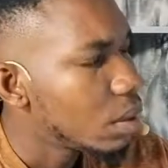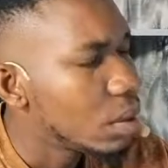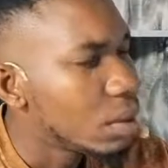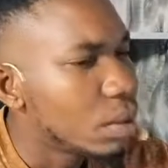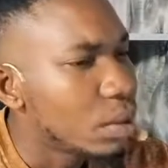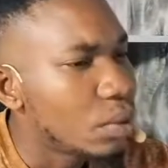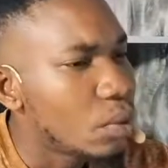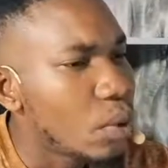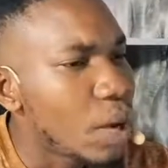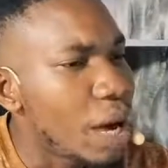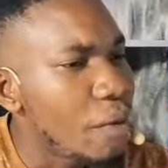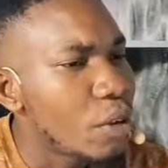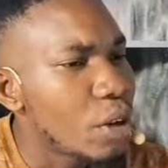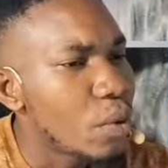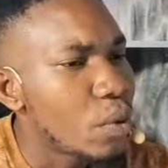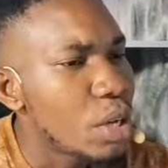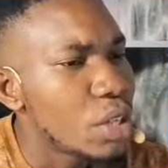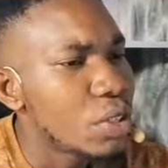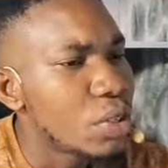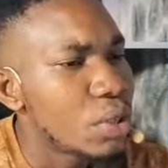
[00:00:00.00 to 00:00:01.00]
we have a
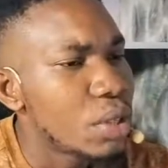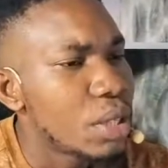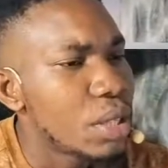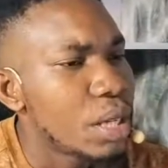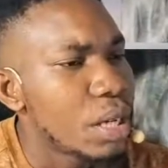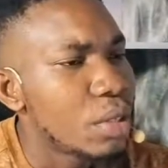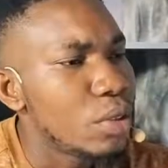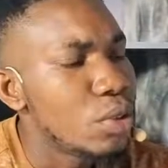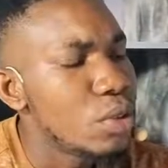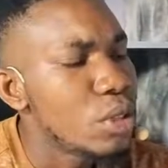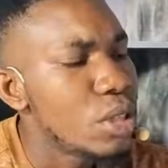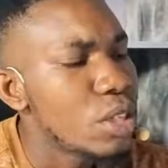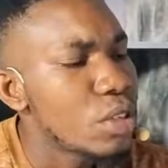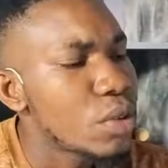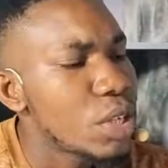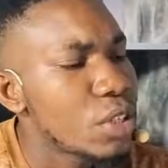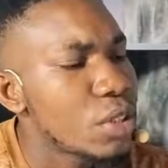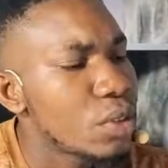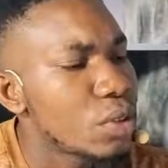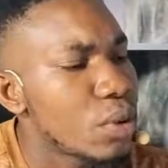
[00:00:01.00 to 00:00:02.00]
question here. You use this
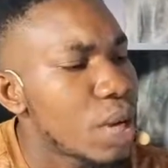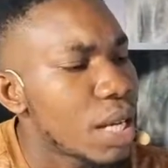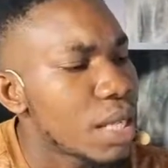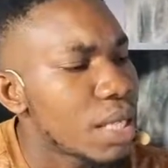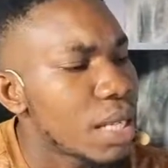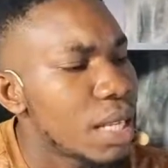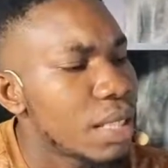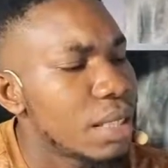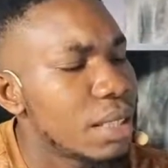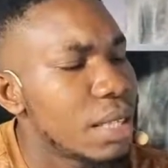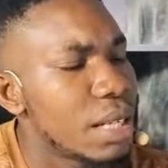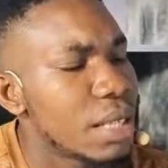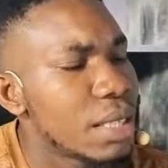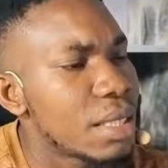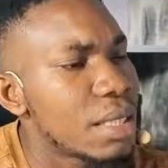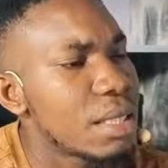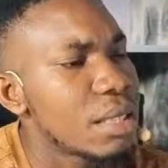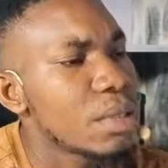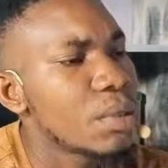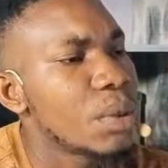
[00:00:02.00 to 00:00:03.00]
question to answer the
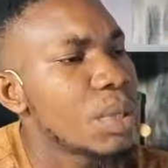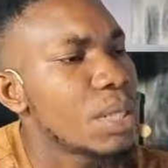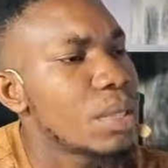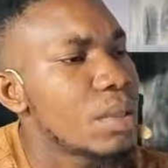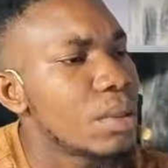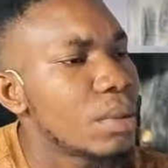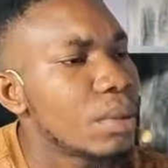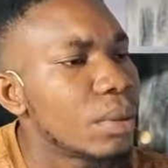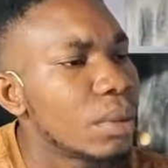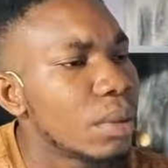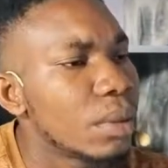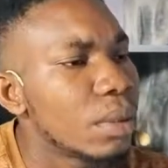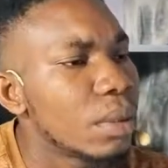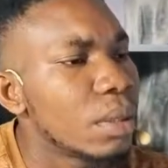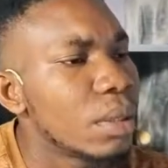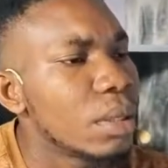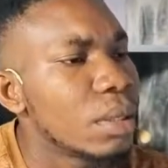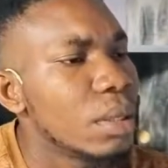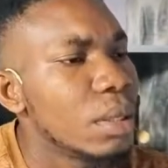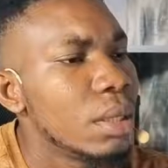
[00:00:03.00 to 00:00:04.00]
next question.
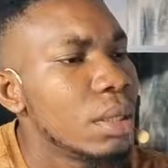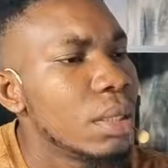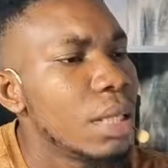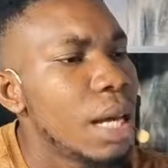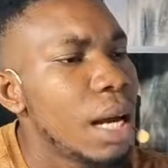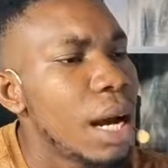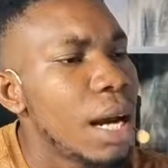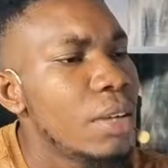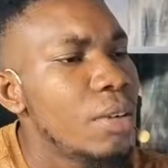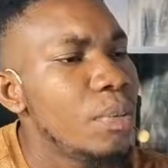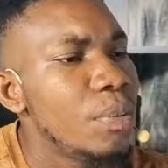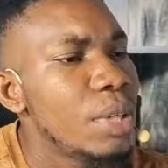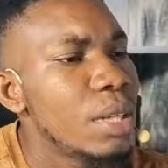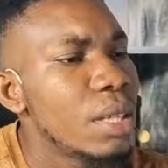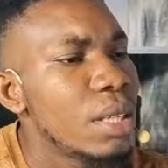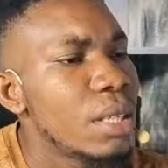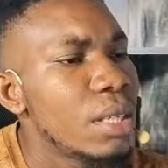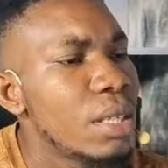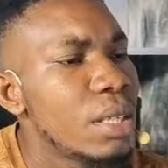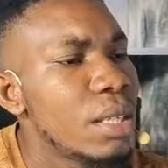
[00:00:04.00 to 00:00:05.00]
The
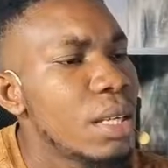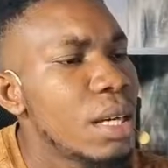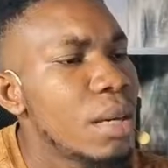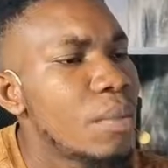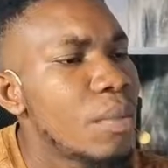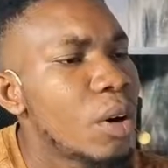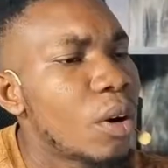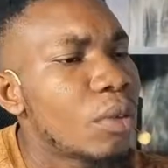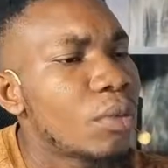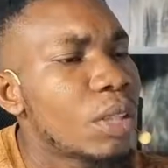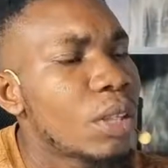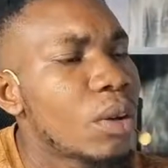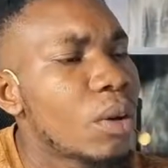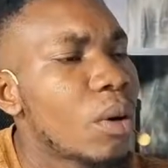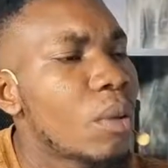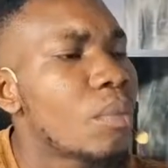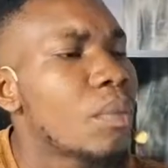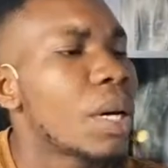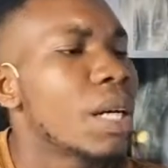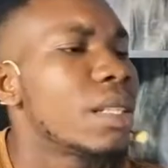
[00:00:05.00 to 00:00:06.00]
IUPAC name of the
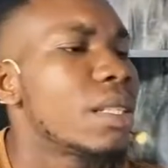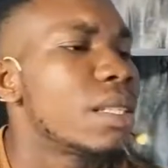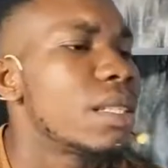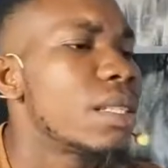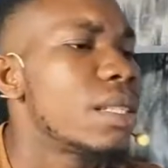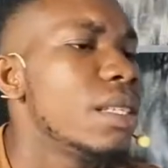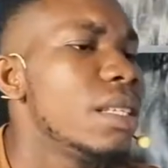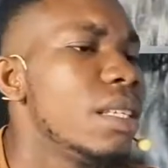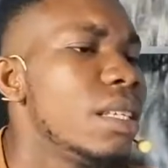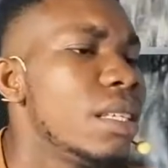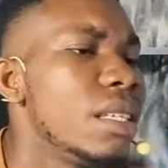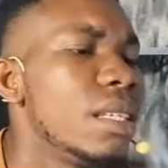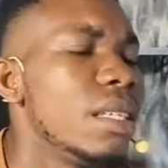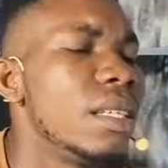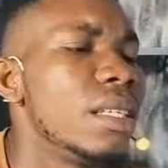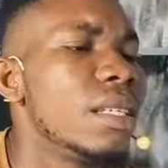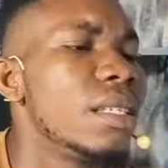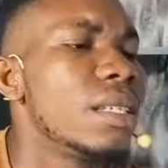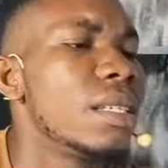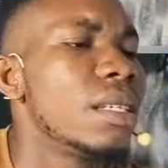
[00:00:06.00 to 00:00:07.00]
compound C
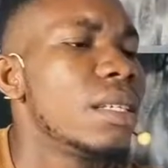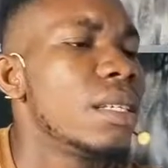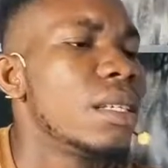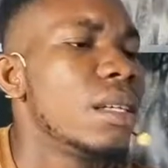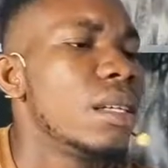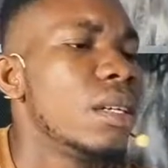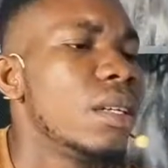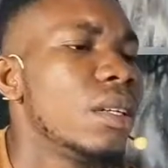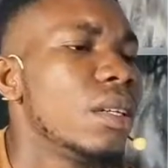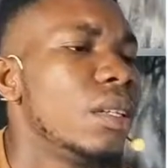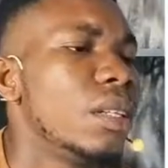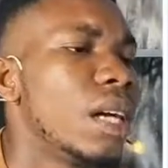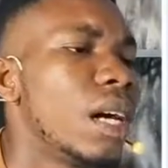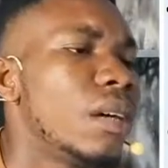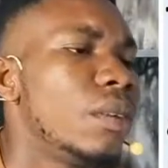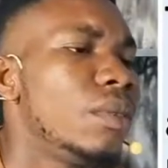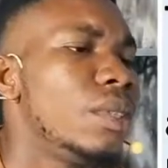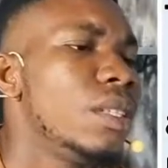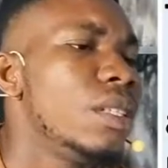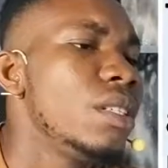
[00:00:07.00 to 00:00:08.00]
is.
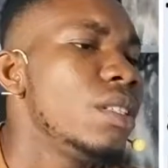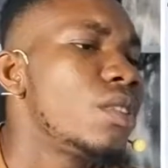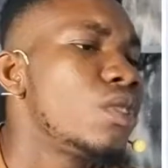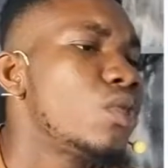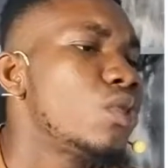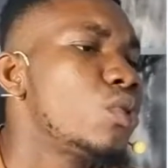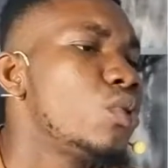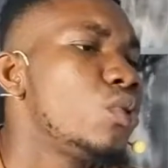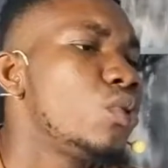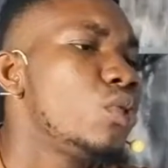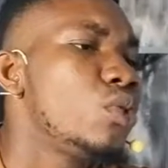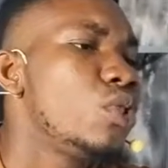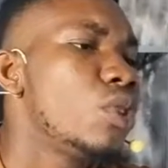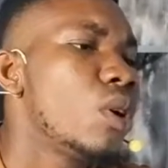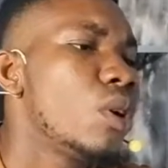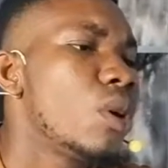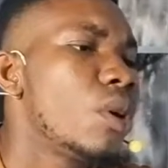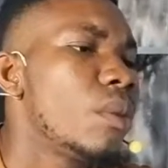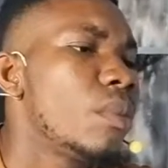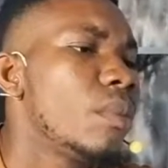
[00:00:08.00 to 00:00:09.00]
Now, this is
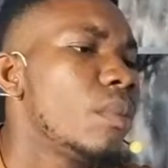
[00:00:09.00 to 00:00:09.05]
sodium